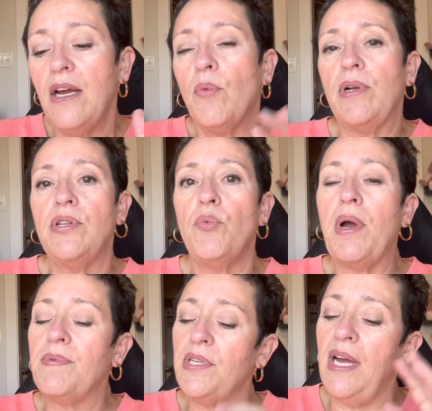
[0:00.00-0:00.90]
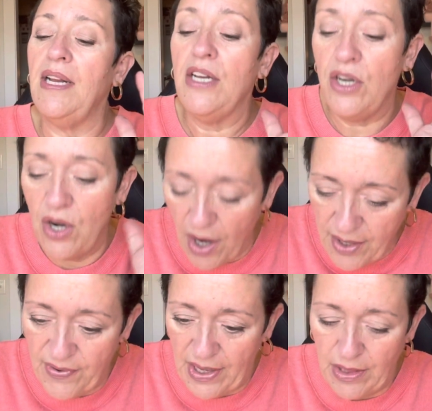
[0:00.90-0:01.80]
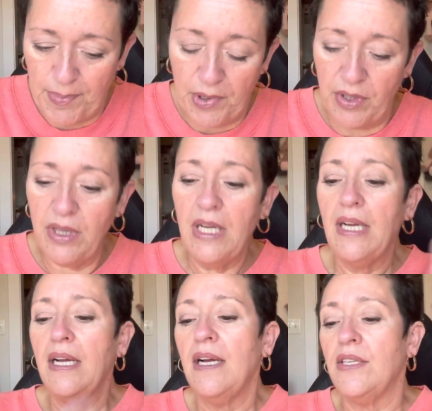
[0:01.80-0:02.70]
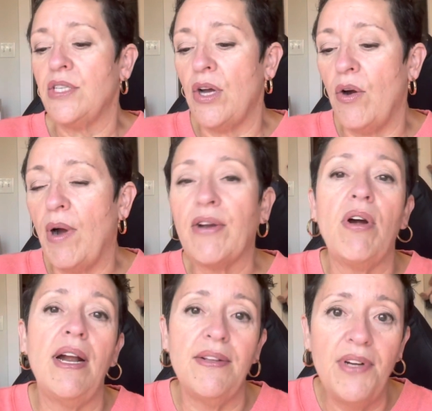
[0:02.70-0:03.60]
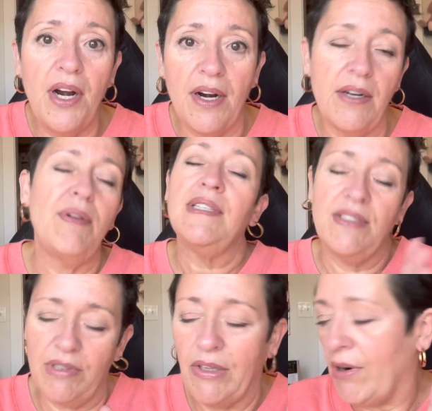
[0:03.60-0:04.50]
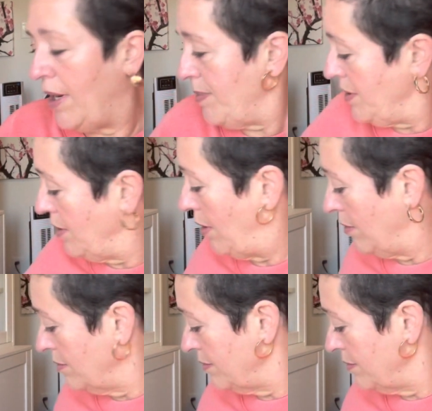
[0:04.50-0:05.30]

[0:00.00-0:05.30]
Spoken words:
Went to the website, not available. So I cried even harder. I didn't really cry, but you know.